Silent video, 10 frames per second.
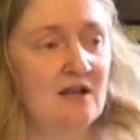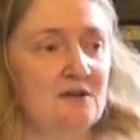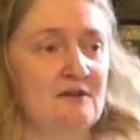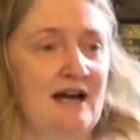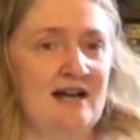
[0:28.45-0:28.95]

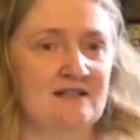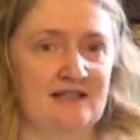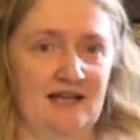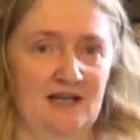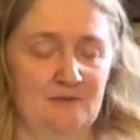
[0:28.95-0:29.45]
Now Guard
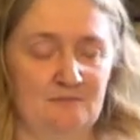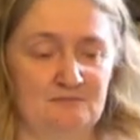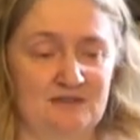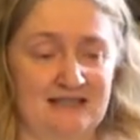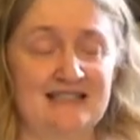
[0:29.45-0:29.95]

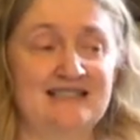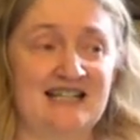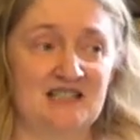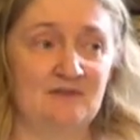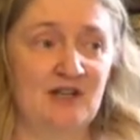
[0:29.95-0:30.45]
um, did these
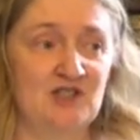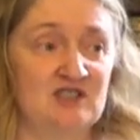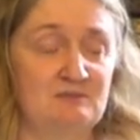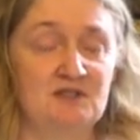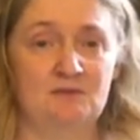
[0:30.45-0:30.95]

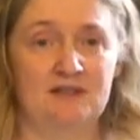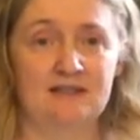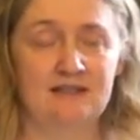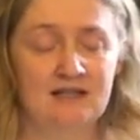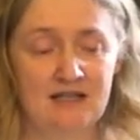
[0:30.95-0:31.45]
excavations
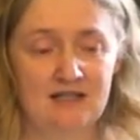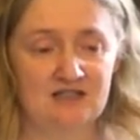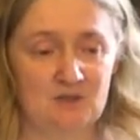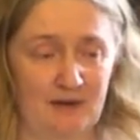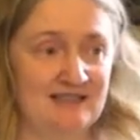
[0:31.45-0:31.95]
between
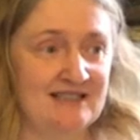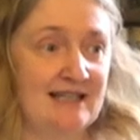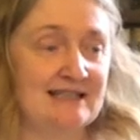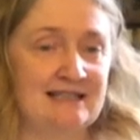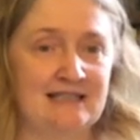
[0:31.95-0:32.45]

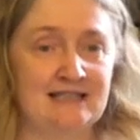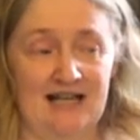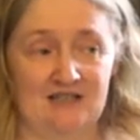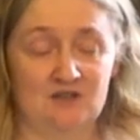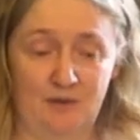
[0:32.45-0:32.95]
2019
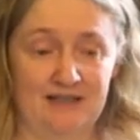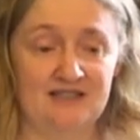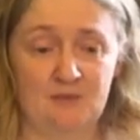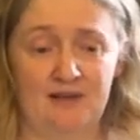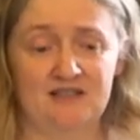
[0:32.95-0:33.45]
and
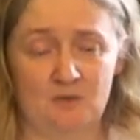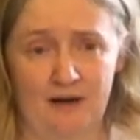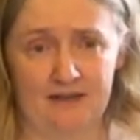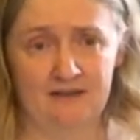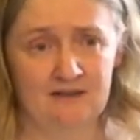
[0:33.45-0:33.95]

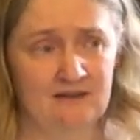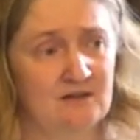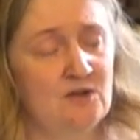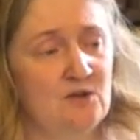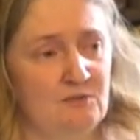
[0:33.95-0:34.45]
2021
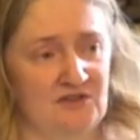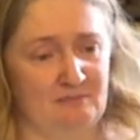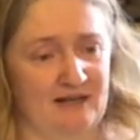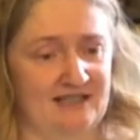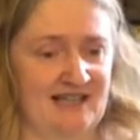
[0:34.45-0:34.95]
with a
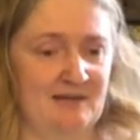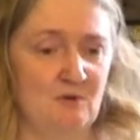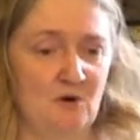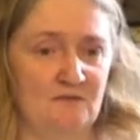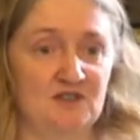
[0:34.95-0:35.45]
bit of time
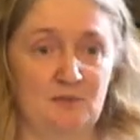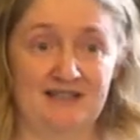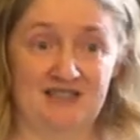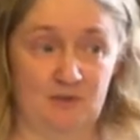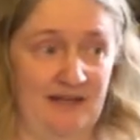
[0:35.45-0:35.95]
off in
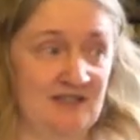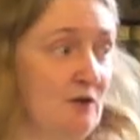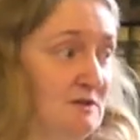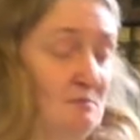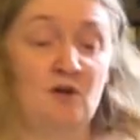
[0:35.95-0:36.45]
2020
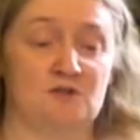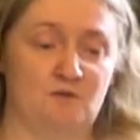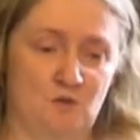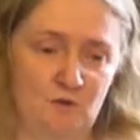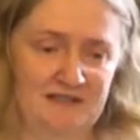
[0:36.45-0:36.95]
obviously because of
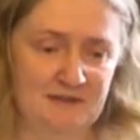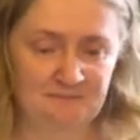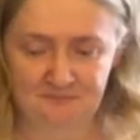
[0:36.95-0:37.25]
COVID.